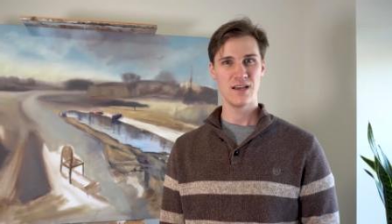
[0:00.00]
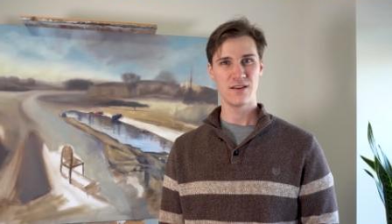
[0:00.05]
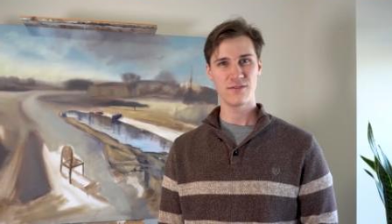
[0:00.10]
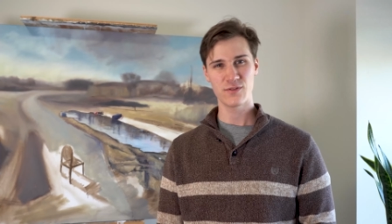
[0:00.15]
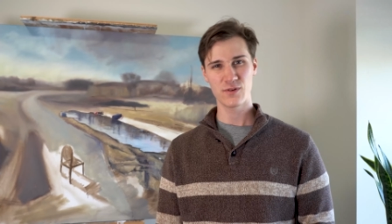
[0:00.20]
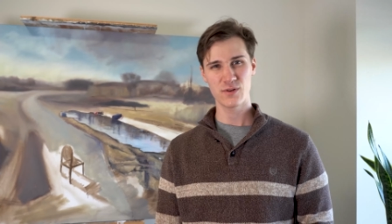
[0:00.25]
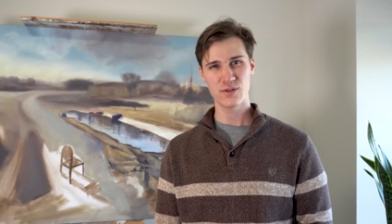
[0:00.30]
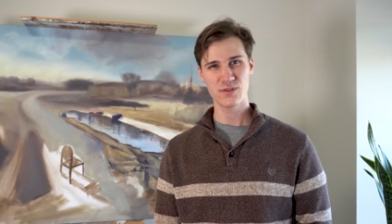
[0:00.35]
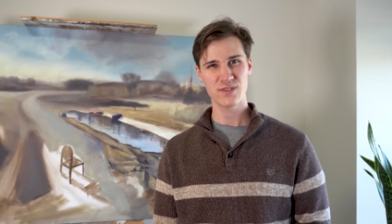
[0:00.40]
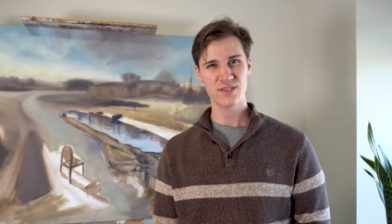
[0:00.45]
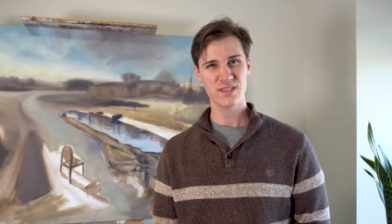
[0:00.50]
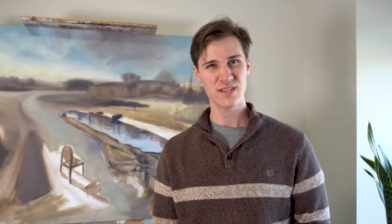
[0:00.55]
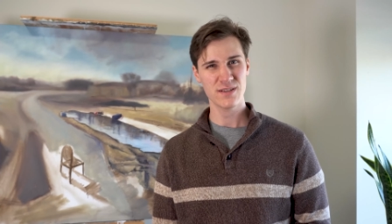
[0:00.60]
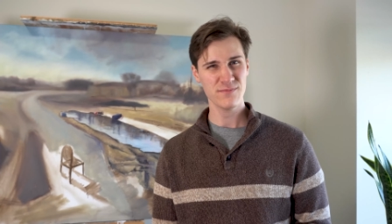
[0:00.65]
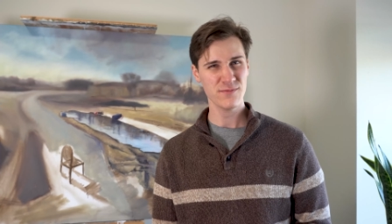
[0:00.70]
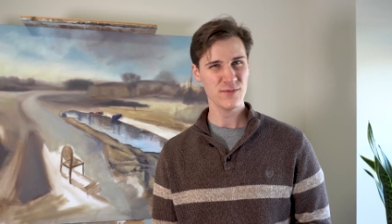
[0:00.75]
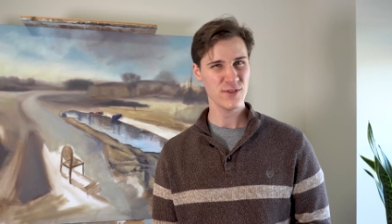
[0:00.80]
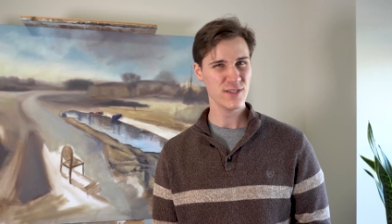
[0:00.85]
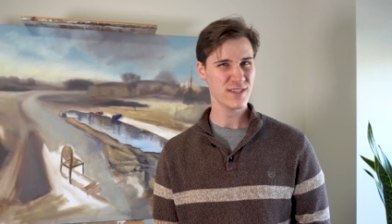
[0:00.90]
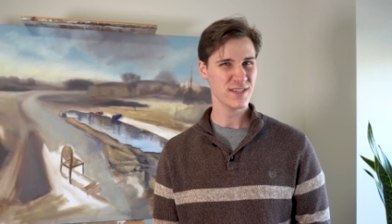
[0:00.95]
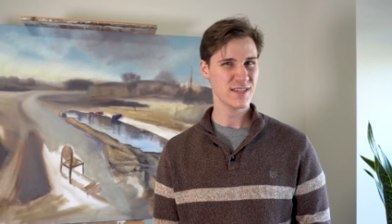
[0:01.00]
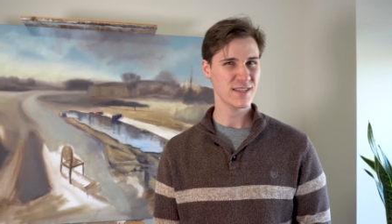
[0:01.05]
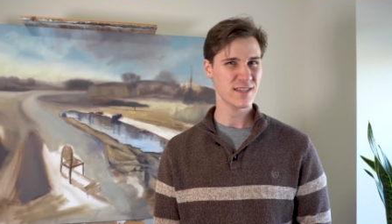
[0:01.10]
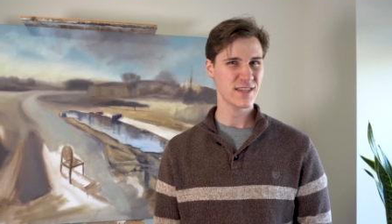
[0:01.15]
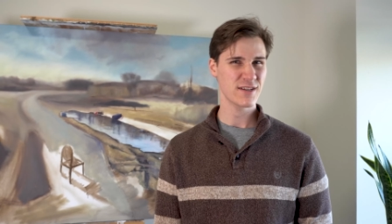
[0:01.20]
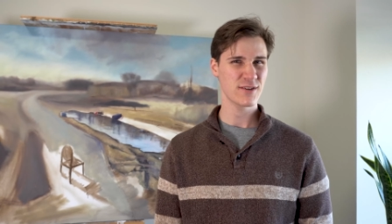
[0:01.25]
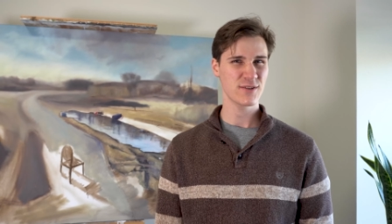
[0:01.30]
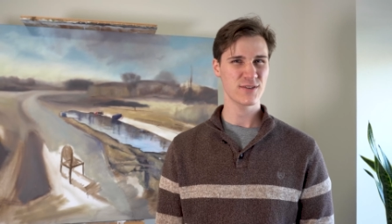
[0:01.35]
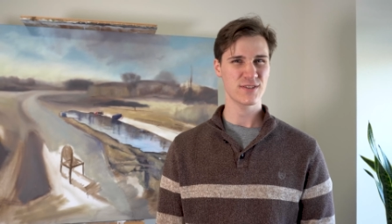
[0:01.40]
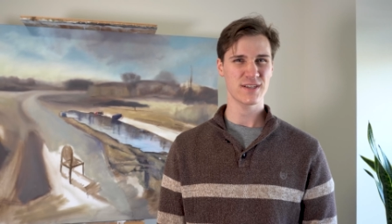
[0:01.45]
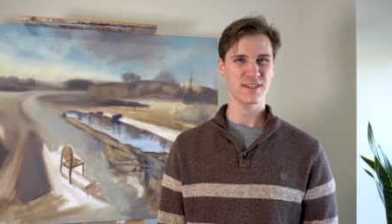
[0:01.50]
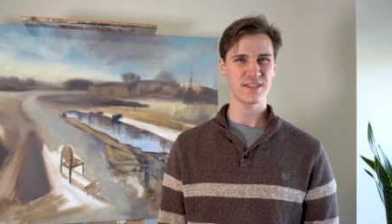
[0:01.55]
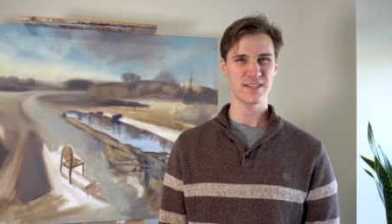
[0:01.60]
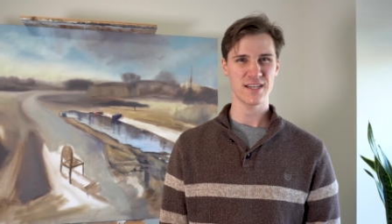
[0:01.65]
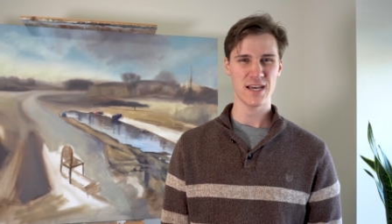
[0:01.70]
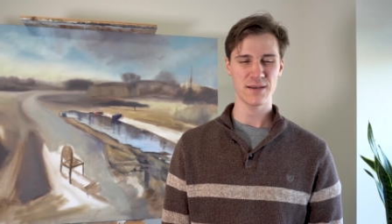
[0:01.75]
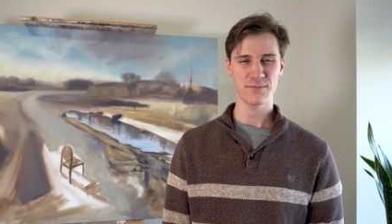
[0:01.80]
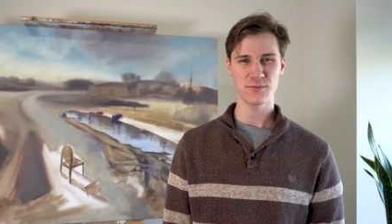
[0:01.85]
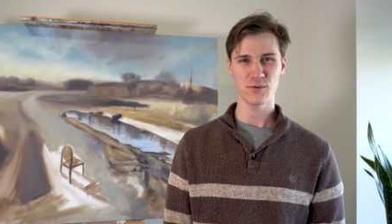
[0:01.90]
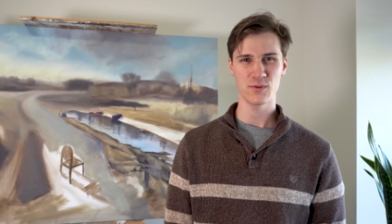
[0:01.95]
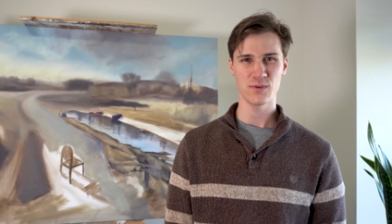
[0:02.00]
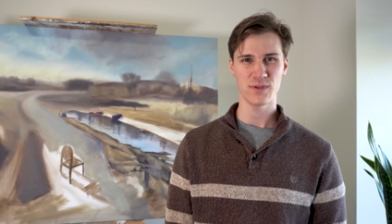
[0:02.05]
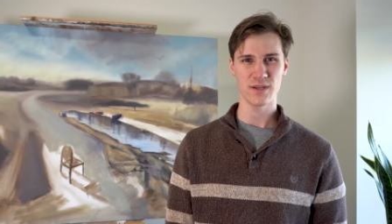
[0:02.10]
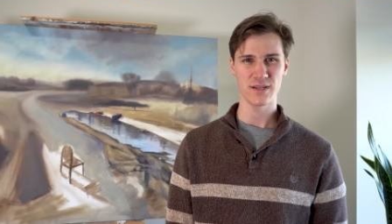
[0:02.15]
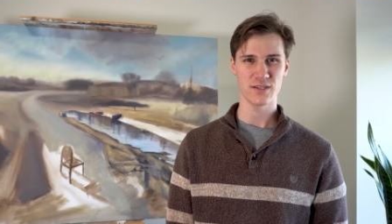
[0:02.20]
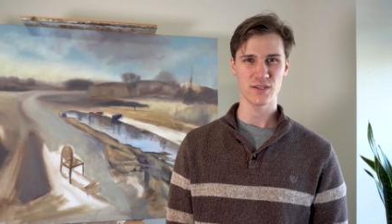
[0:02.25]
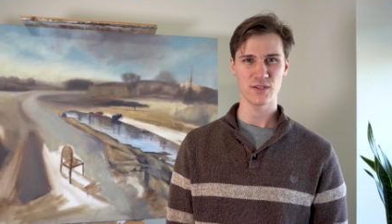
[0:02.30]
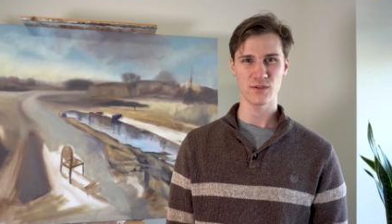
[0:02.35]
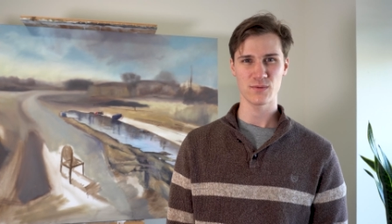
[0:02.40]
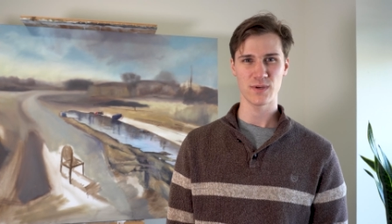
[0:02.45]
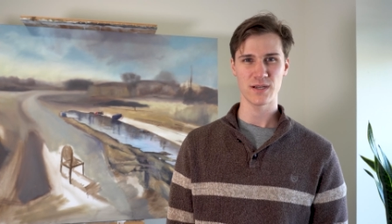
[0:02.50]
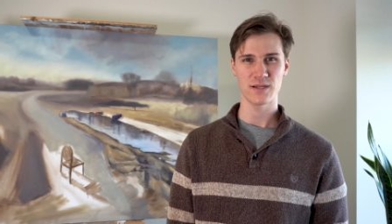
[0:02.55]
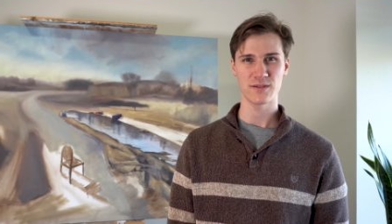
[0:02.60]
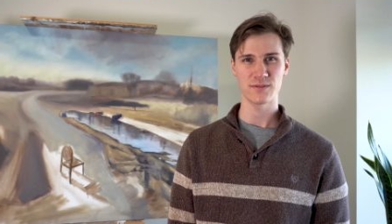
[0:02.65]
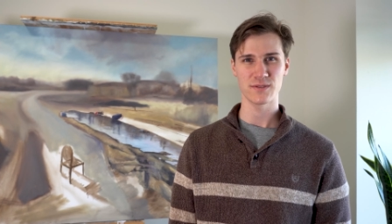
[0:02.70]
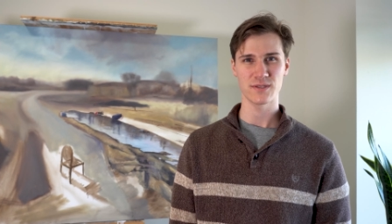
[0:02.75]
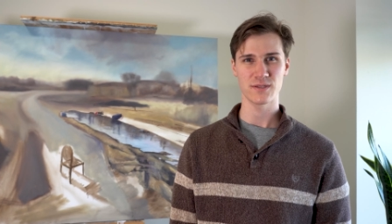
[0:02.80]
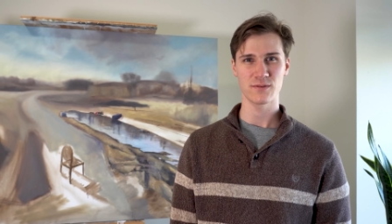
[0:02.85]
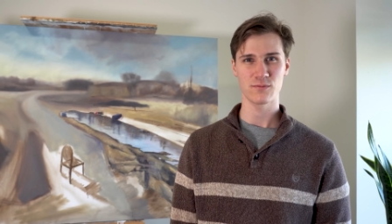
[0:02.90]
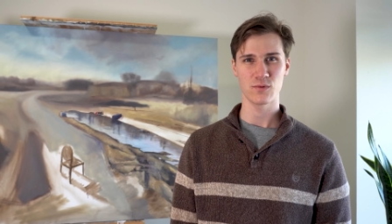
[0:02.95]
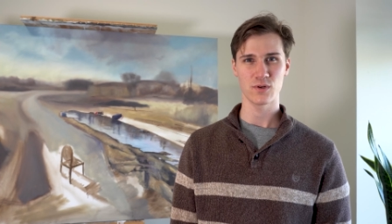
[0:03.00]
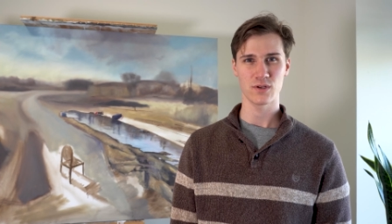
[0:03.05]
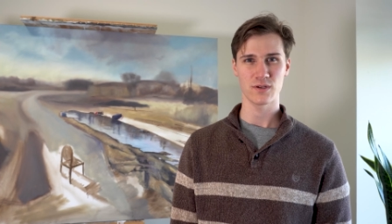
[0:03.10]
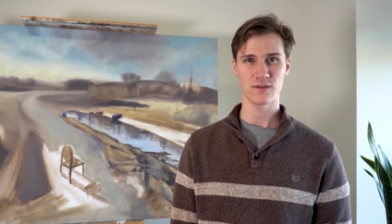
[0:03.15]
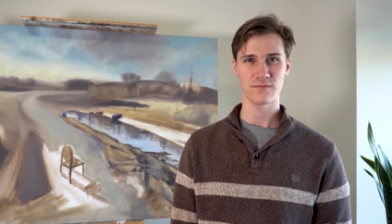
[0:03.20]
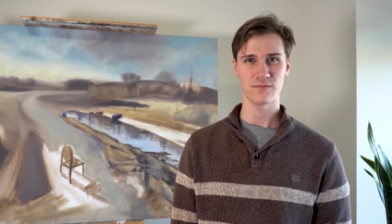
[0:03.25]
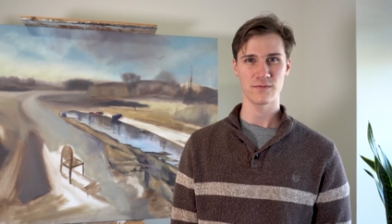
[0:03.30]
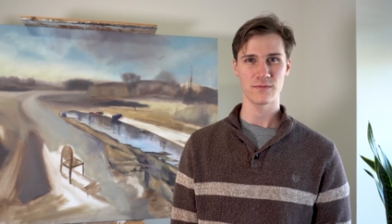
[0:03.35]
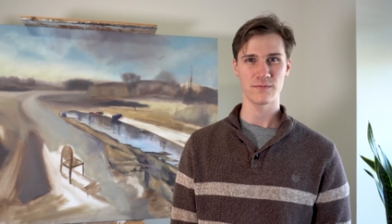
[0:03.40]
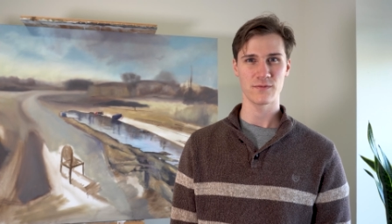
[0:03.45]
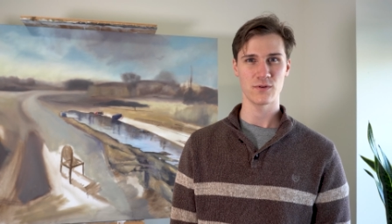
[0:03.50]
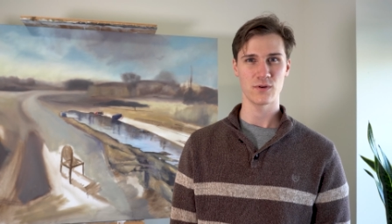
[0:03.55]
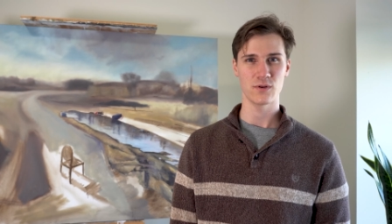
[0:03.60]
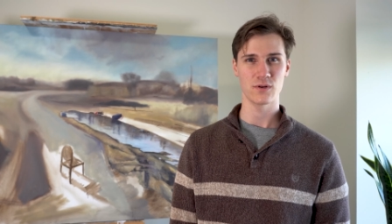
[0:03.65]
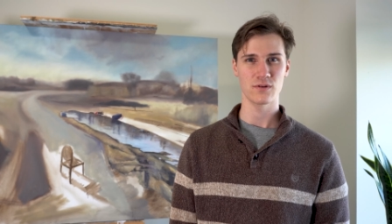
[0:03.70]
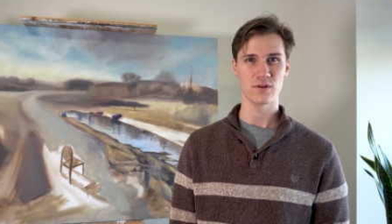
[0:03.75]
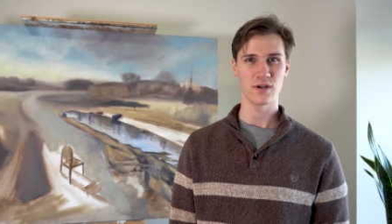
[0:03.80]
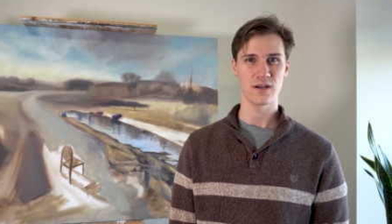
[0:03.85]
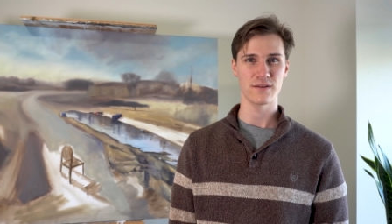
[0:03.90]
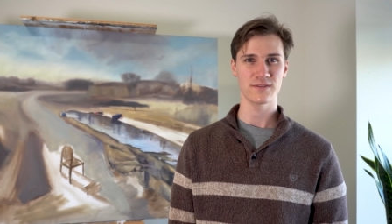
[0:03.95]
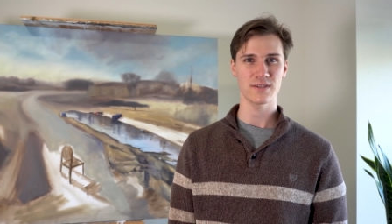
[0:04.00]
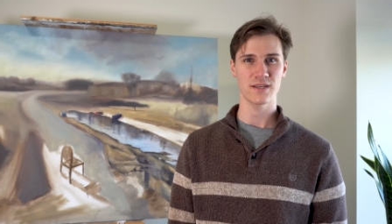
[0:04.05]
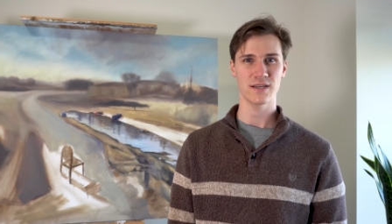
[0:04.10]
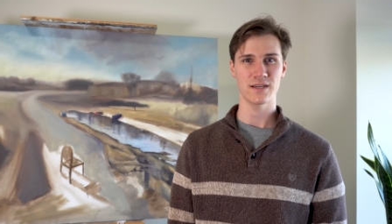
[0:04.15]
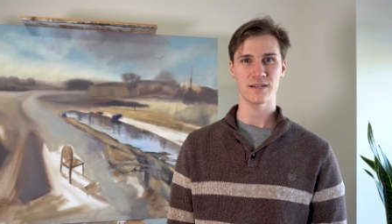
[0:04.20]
For some reason, there's a taboo that surrounds working from photographs,